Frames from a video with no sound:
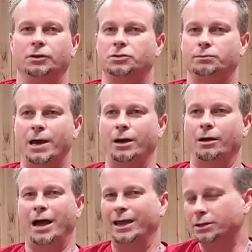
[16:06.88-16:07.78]
the
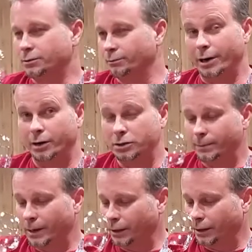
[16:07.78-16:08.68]
smell, I get some berry
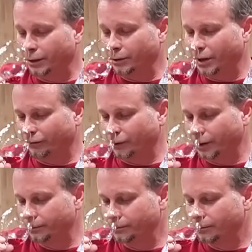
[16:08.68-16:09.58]
smell in there,
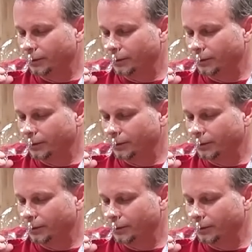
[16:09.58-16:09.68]
definitely.